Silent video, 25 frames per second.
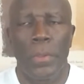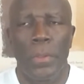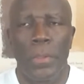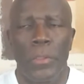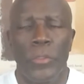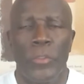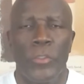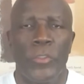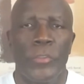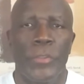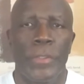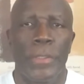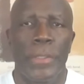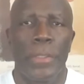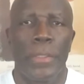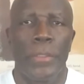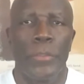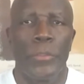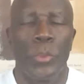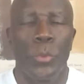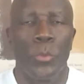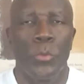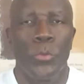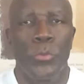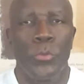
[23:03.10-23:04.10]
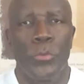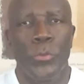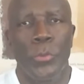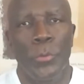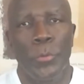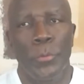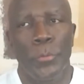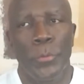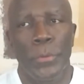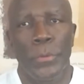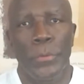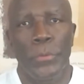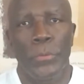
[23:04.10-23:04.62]
share your
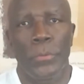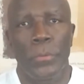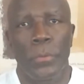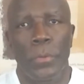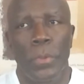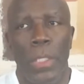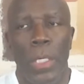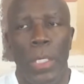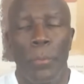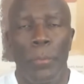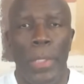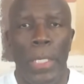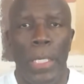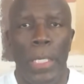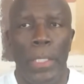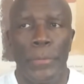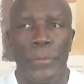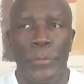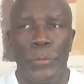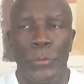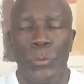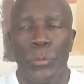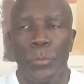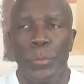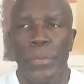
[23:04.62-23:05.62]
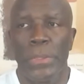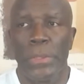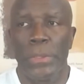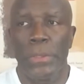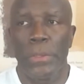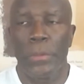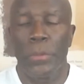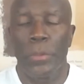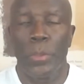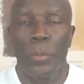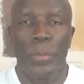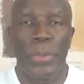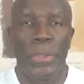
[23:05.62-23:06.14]
stories about you
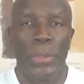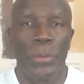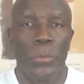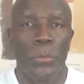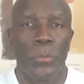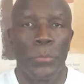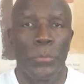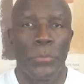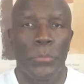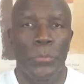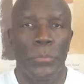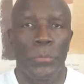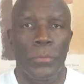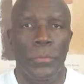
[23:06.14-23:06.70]
being abused.